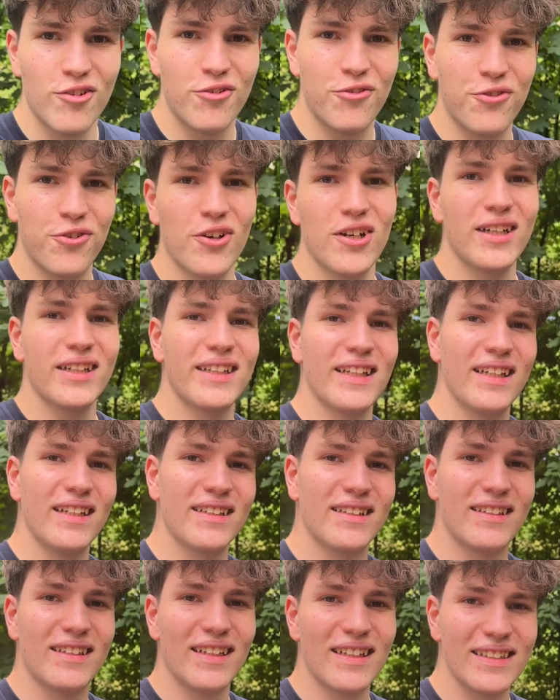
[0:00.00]
For the
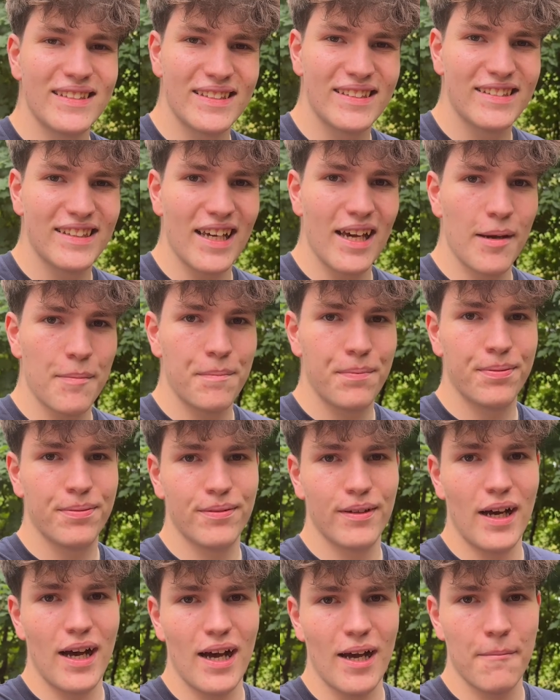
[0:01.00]
third step,
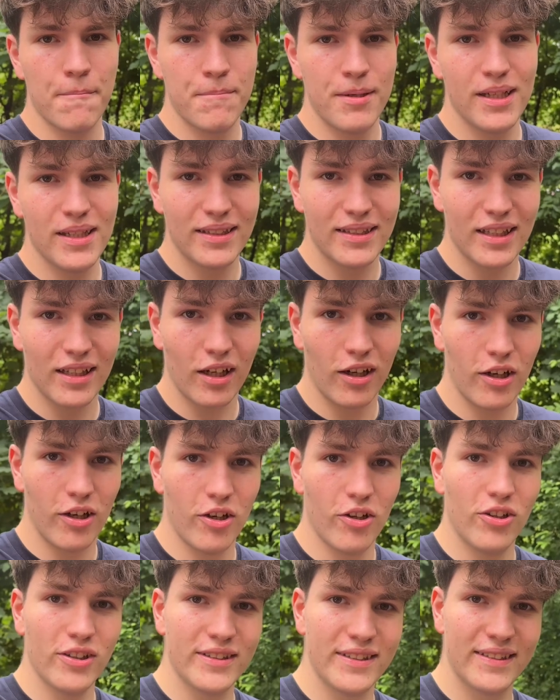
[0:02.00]
I built a
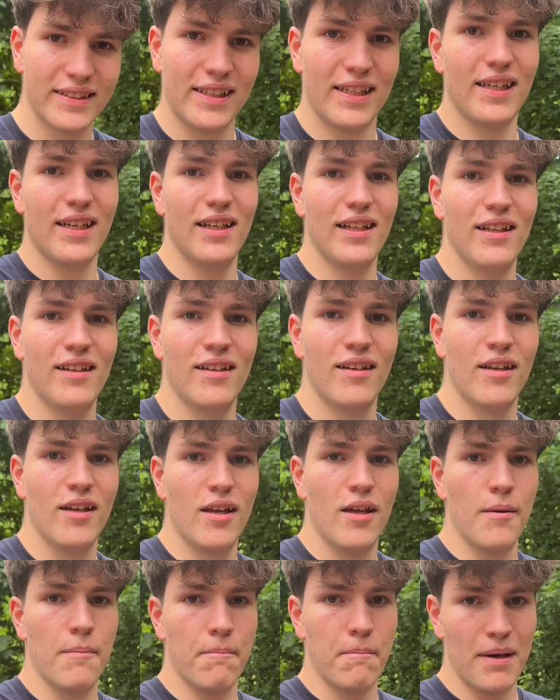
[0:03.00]
Claude skill
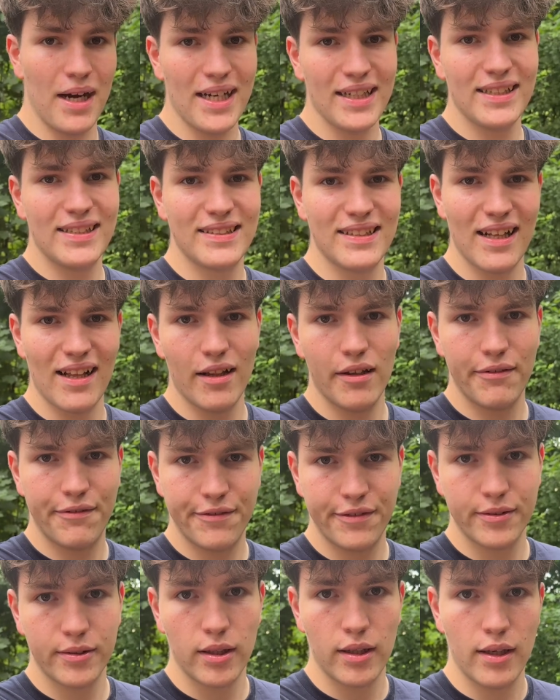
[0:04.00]
myself,
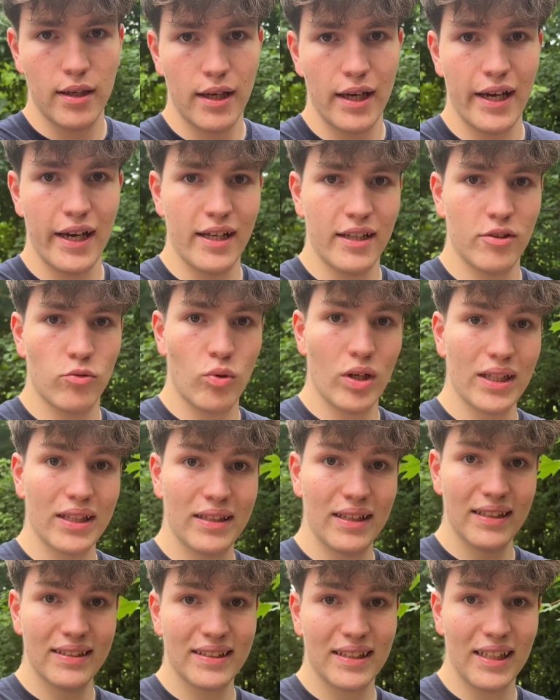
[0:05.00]
and what
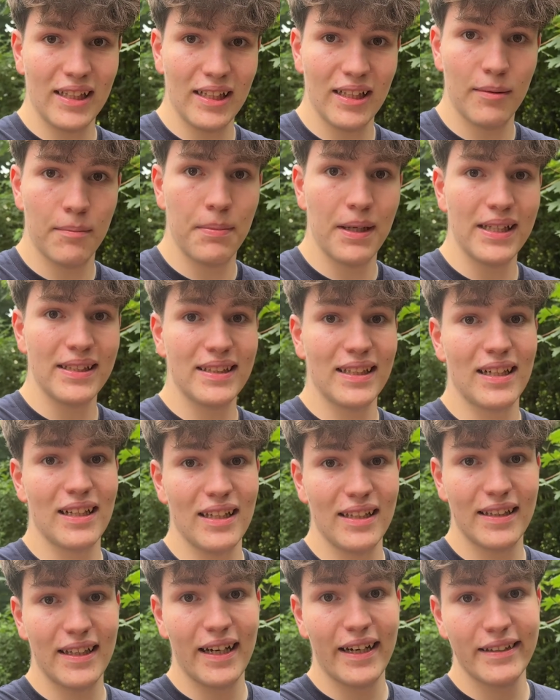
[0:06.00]
the skill basically
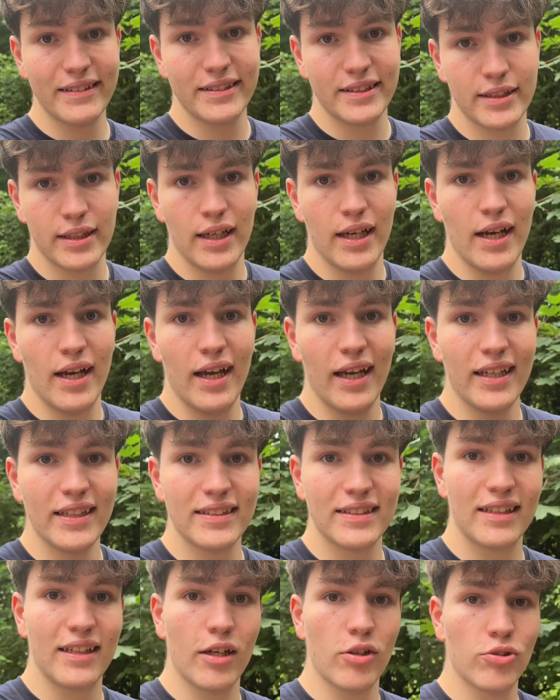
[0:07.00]
does is
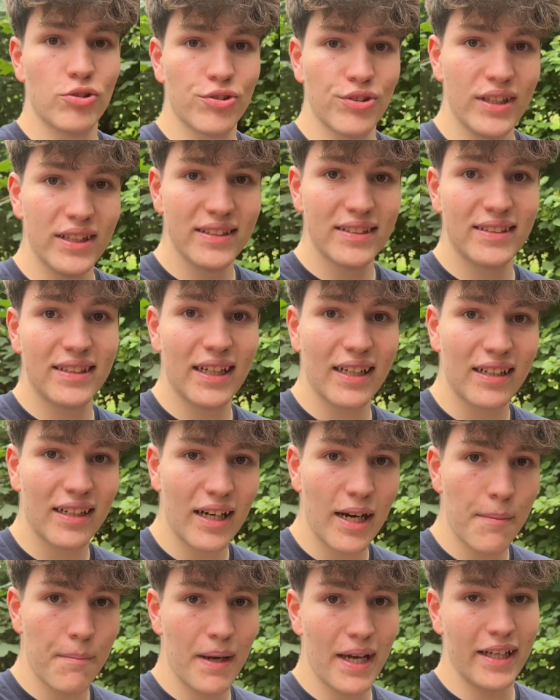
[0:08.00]
go to
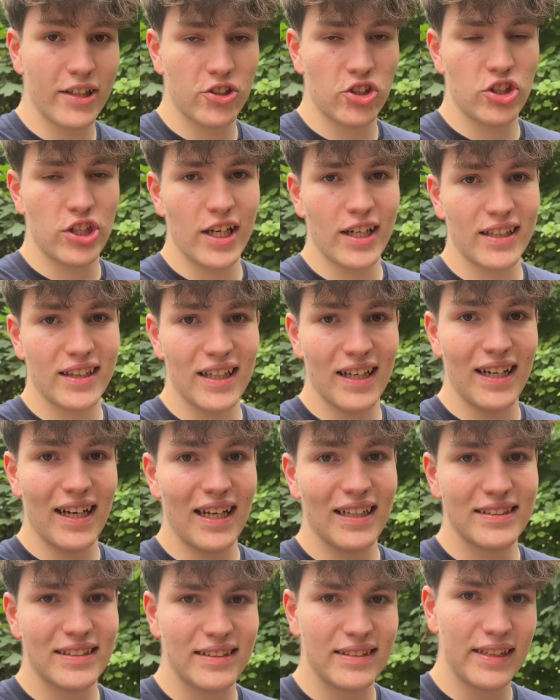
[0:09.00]
Instagram and check the
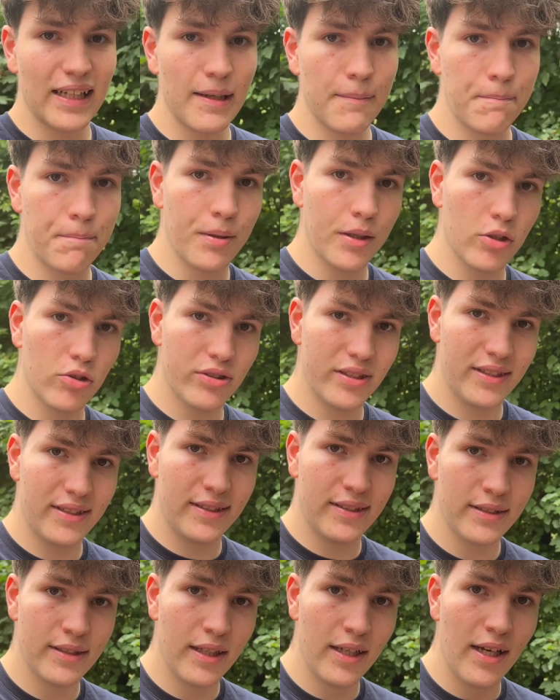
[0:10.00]
last 10
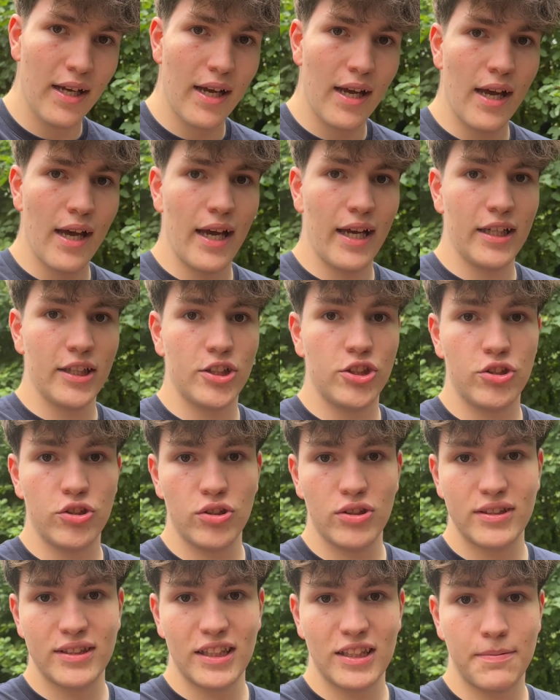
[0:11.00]
posts and
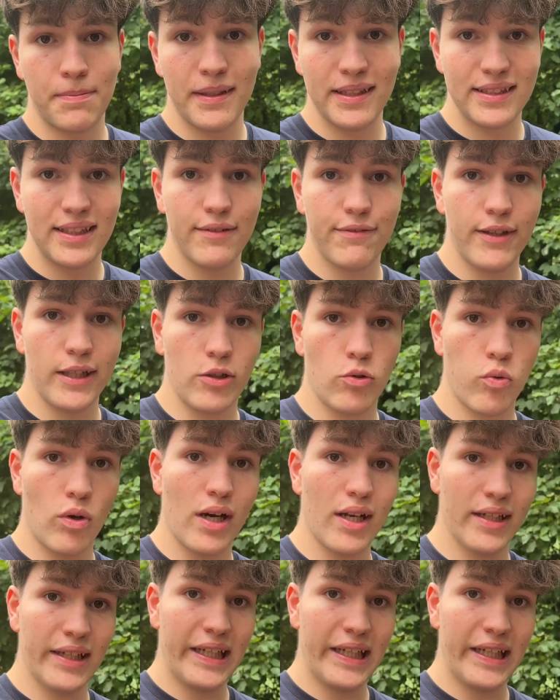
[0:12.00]
choose a specific one